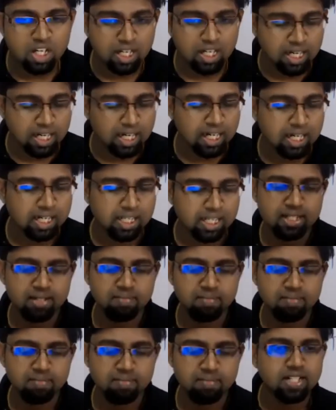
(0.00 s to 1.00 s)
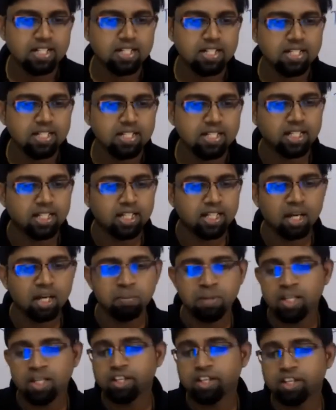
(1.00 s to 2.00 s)
earlier. That had
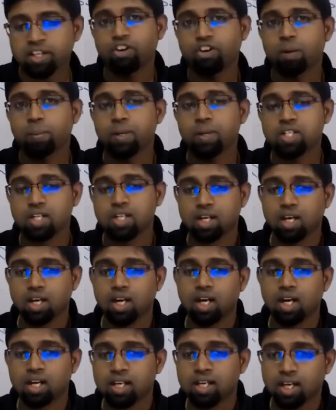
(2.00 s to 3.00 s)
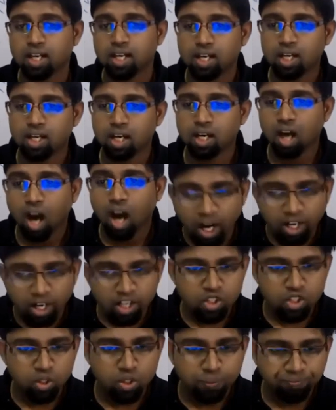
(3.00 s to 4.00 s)
been the format earlier.
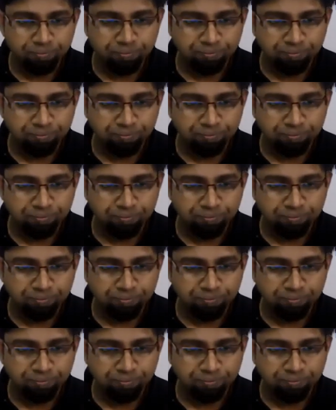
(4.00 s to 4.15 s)
Understood?